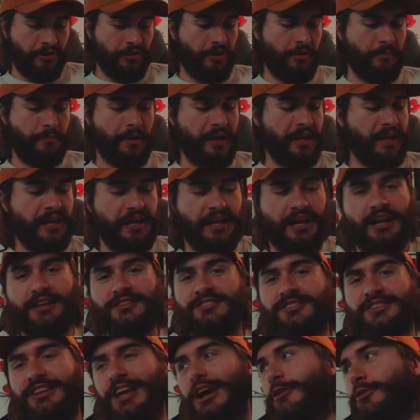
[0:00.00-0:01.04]
They're making a
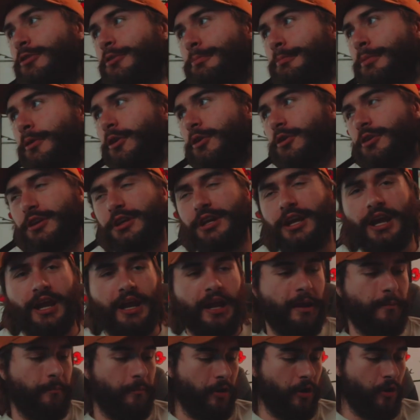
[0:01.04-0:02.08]
South Park
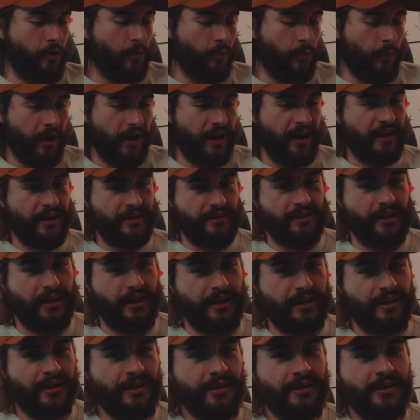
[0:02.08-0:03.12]
game. No way.
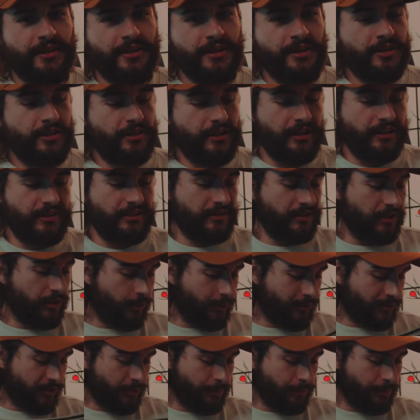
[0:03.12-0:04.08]
Like these little